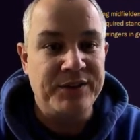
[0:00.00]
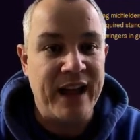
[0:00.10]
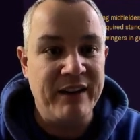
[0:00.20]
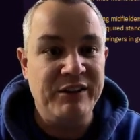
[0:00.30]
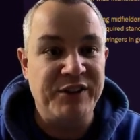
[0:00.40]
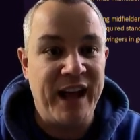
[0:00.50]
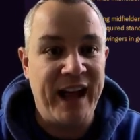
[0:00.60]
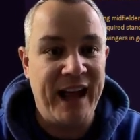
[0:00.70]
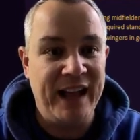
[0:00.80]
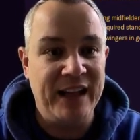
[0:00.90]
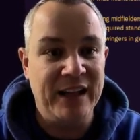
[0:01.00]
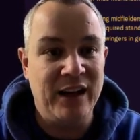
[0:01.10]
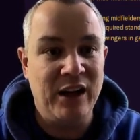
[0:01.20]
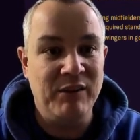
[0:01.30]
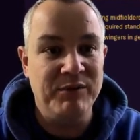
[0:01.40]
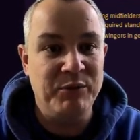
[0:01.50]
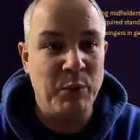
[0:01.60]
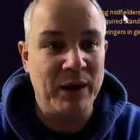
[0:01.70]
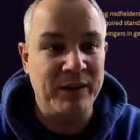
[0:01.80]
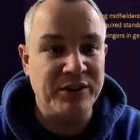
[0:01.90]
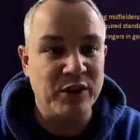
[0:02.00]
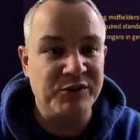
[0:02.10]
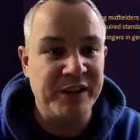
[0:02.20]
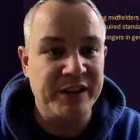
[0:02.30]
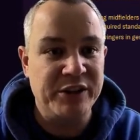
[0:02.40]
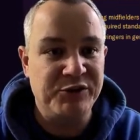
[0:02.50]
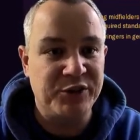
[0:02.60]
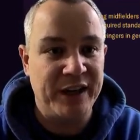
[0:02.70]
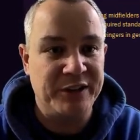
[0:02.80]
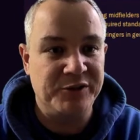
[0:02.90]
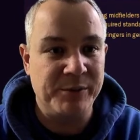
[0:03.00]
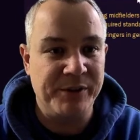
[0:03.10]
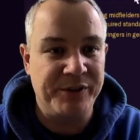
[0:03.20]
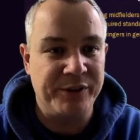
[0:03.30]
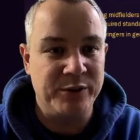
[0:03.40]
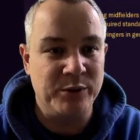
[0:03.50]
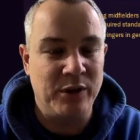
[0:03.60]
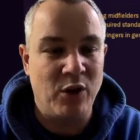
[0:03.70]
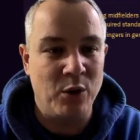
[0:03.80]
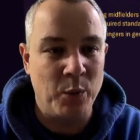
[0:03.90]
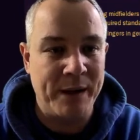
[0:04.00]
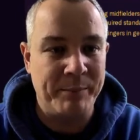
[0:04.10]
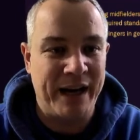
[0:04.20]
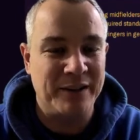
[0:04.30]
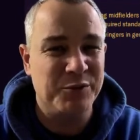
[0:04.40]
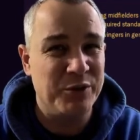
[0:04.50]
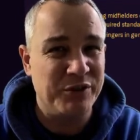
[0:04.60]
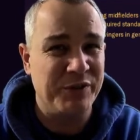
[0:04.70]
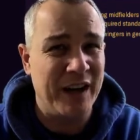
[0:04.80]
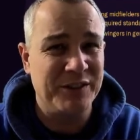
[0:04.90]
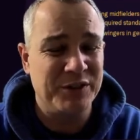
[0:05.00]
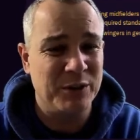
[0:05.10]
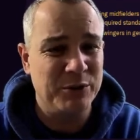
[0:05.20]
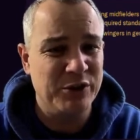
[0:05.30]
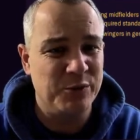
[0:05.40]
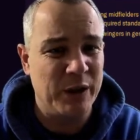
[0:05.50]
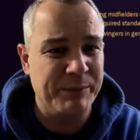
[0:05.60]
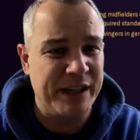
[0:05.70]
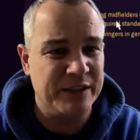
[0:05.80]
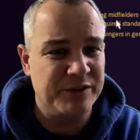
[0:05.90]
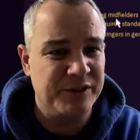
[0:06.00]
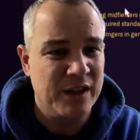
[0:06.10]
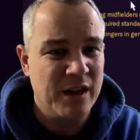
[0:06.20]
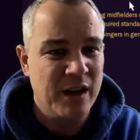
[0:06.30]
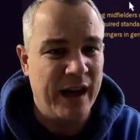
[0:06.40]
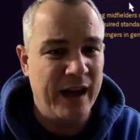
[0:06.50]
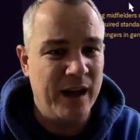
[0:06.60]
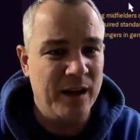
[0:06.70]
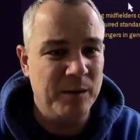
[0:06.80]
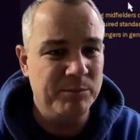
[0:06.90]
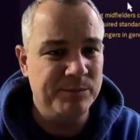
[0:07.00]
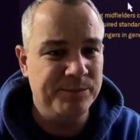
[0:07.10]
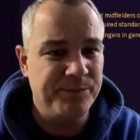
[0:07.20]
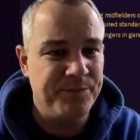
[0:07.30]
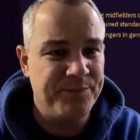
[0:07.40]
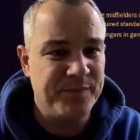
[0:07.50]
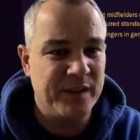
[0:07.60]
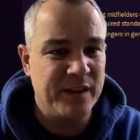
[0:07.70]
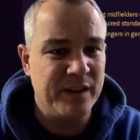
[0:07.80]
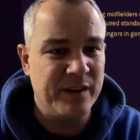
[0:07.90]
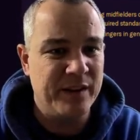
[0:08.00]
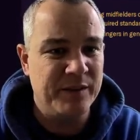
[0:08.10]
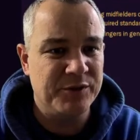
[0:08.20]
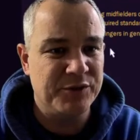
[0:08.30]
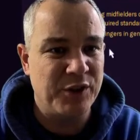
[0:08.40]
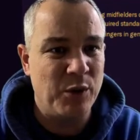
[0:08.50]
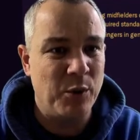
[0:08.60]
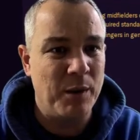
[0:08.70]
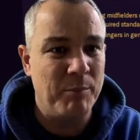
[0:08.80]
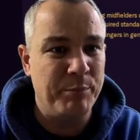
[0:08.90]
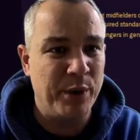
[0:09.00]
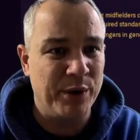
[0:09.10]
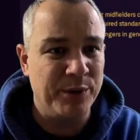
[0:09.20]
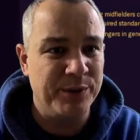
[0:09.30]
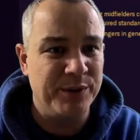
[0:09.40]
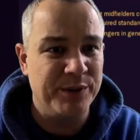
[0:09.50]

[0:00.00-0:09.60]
There is a hell... Uh, well, they don't see any new strikers coming through or wing-backs, which is fine, so don't use wing-backs. Um, so, but...